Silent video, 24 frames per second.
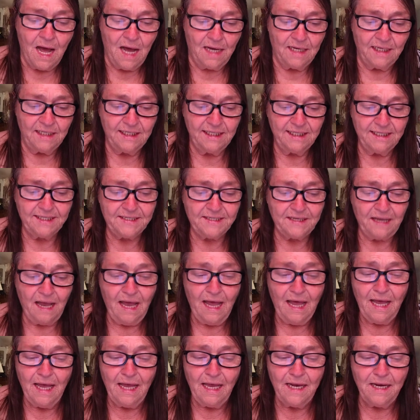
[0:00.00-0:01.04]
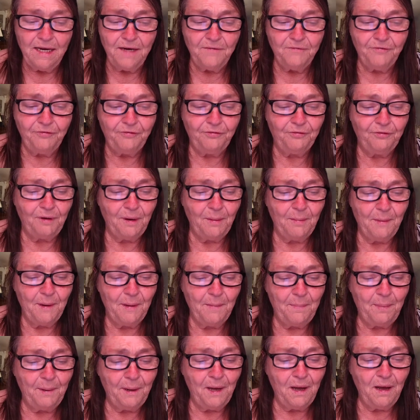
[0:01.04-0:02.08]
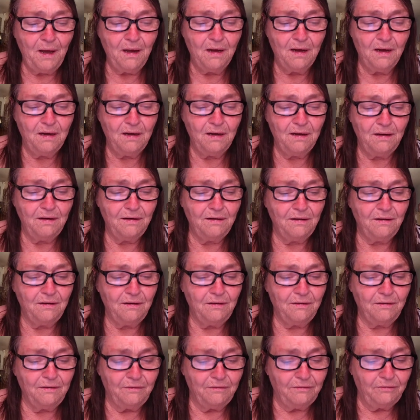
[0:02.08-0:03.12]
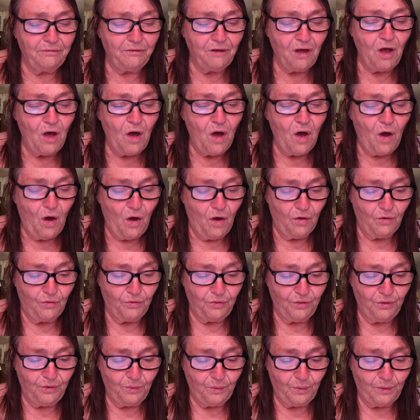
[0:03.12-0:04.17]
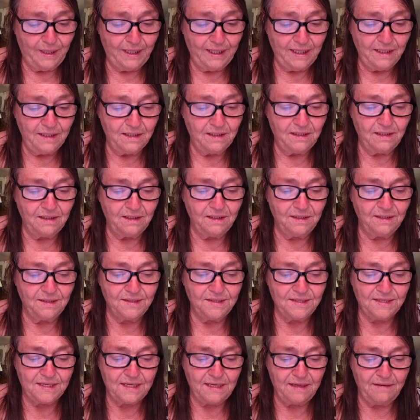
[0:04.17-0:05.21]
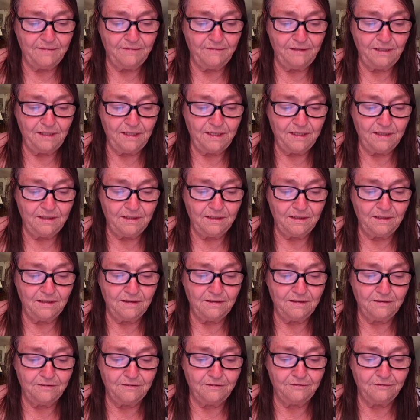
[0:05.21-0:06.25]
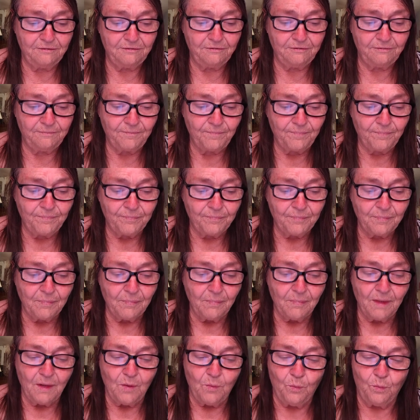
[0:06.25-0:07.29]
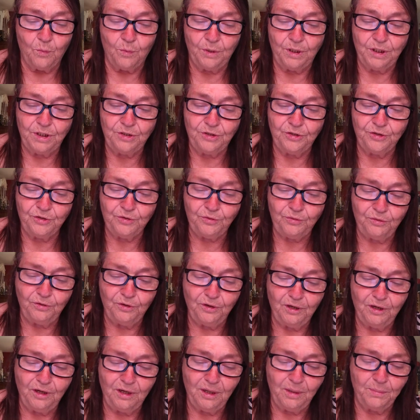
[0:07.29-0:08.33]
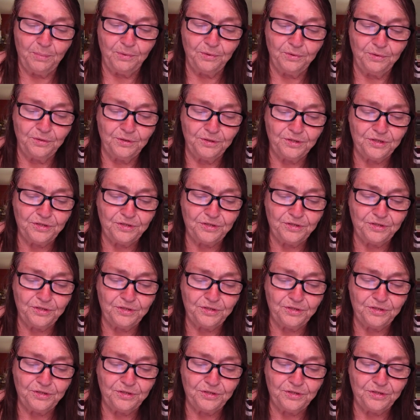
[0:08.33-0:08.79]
a sign from above. On the wings of a dove, when trouble